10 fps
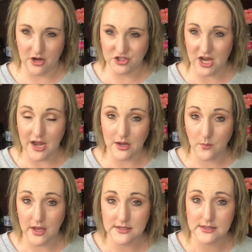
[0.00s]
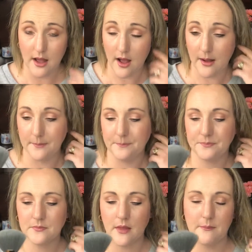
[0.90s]
brush anyways,
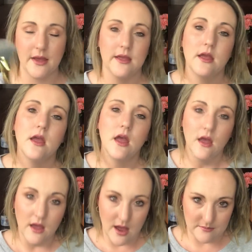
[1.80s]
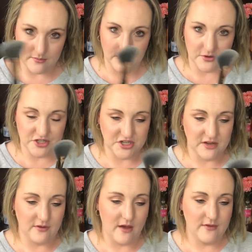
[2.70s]
but I'm
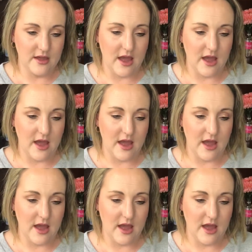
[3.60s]
appreciative of it.